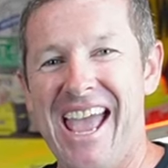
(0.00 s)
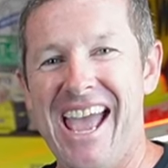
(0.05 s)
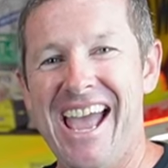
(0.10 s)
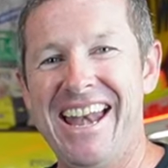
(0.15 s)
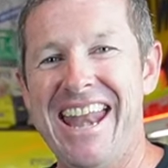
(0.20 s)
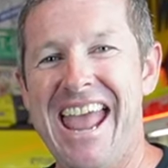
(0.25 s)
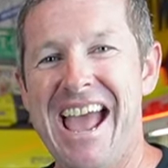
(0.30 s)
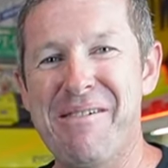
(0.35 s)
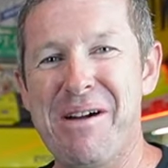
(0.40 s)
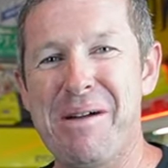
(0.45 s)

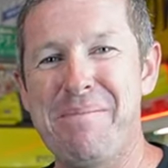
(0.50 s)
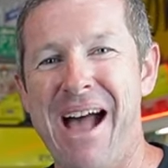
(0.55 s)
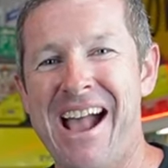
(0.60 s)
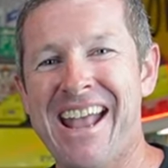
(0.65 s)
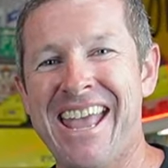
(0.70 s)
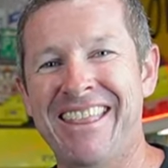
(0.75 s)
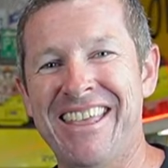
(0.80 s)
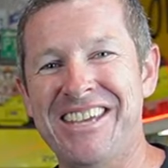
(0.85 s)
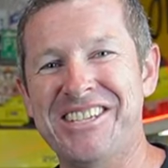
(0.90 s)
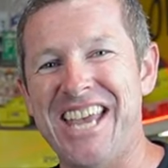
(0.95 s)
And now we're back
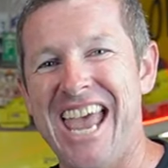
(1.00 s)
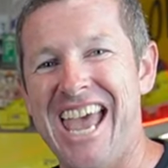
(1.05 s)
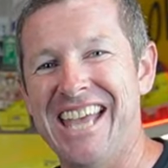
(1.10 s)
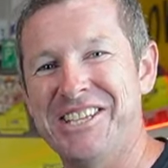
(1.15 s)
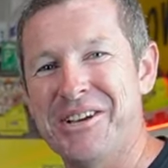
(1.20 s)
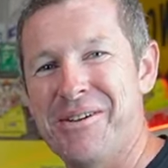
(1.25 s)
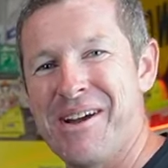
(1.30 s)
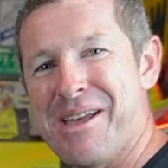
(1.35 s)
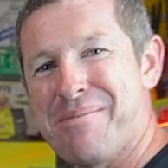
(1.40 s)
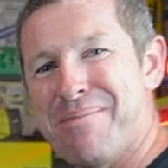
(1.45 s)
in the shed
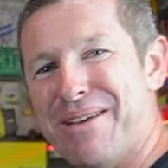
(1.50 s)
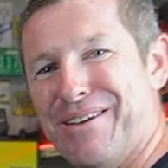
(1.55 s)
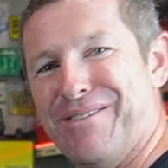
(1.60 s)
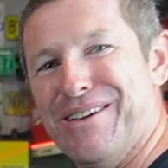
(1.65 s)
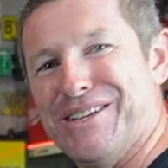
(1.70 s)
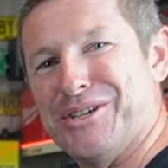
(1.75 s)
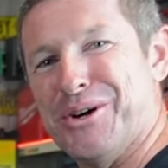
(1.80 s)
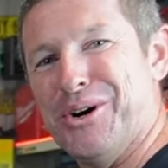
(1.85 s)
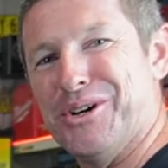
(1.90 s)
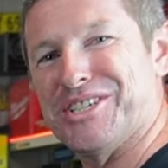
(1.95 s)
doing a bit of
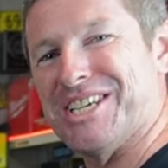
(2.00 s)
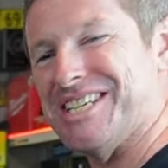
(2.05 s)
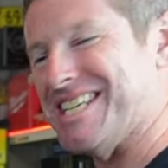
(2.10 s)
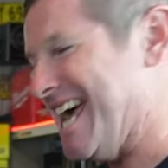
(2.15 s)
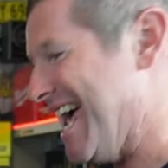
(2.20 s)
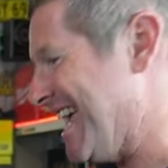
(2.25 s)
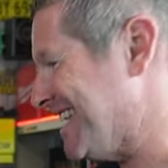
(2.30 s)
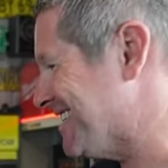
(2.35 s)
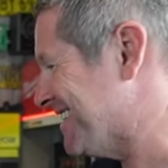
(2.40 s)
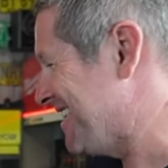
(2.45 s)
a torture
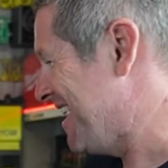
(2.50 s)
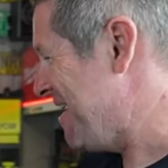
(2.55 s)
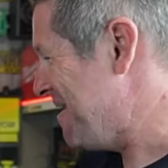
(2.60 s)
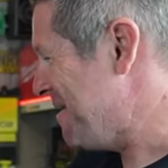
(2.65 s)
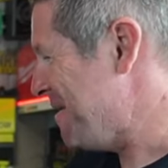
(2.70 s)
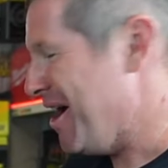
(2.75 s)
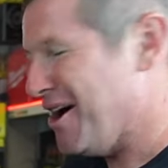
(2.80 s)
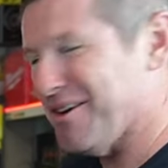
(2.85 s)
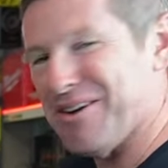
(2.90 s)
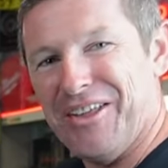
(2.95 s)
test.
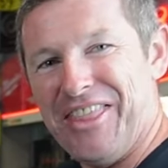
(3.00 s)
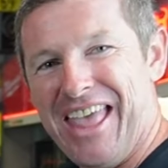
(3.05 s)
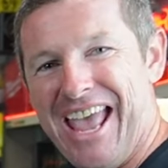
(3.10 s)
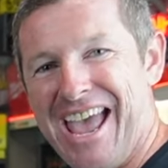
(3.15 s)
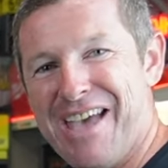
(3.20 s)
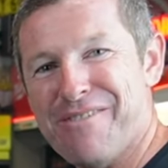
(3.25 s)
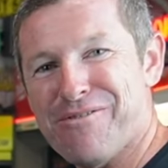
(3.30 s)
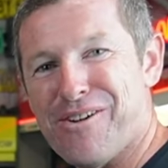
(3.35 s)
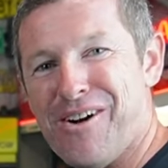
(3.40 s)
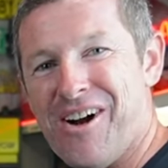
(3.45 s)
I've got the
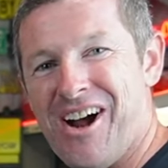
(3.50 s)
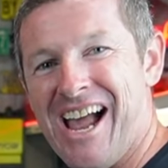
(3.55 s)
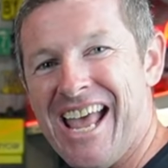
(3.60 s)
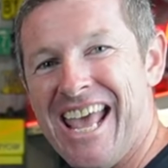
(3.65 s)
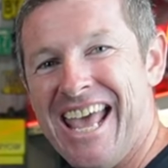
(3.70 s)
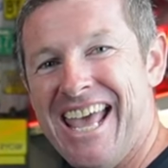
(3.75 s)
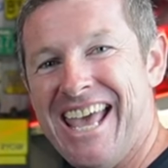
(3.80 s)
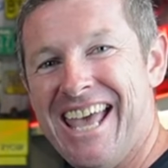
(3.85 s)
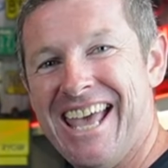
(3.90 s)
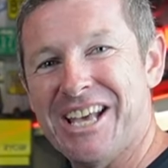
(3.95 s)
air fryer
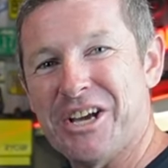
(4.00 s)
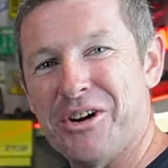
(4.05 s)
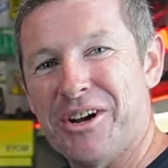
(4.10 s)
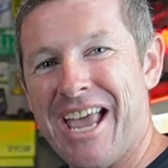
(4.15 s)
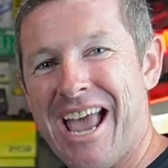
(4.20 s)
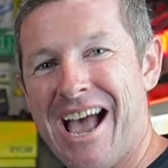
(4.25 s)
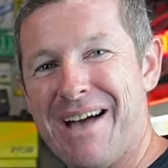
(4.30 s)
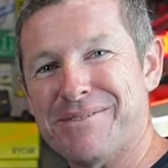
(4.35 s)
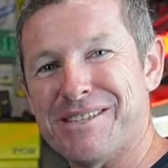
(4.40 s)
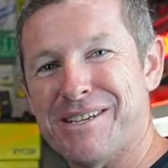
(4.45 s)
here
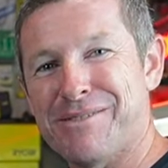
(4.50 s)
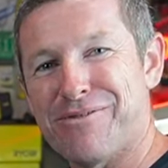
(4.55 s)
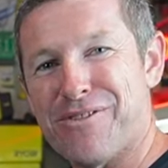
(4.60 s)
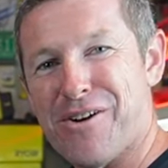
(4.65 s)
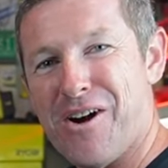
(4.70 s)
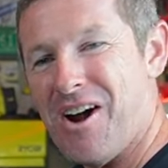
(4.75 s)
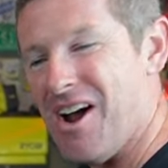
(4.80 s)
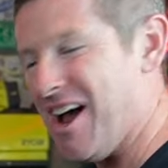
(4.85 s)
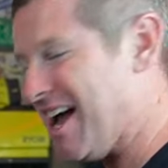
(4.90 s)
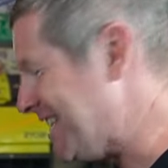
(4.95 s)
cooking up some
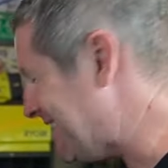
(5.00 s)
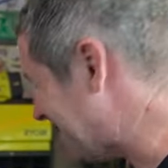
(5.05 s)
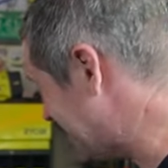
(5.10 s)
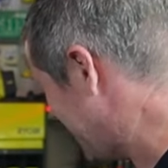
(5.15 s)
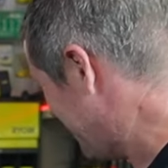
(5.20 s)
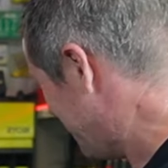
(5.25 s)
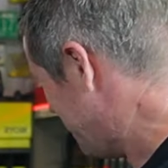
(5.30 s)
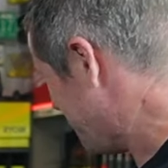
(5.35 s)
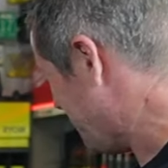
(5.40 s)
fries.